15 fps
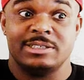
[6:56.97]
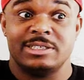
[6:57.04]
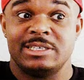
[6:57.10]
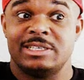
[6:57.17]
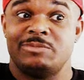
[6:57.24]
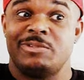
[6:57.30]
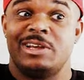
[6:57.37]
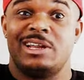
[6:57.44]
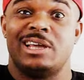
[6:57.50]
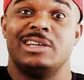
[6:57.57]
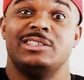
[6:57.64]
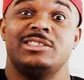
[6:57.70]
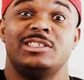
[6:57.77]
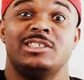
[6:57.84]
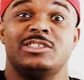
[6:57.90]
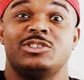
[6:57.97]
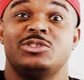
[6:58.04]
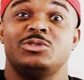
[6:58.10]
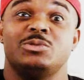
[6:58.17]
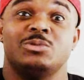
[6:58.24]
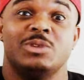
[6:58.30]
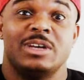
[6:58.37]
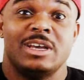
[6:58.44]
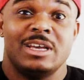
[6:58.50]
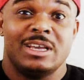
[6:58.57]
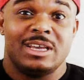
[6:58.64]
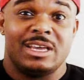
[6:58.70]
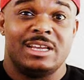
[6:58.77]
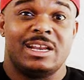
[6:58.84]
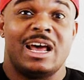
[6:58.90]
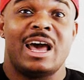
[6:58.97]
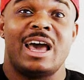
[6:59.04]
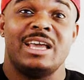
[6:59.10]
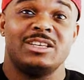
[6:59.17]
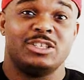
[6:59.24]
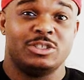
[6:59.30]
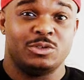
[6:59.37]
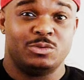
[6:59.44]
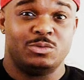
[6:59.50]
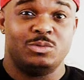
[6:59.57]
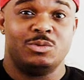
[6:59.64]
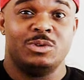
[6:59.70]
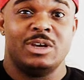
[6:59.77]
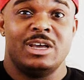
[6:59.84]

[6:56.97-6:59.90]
This kid ran like a 10-2 in high school.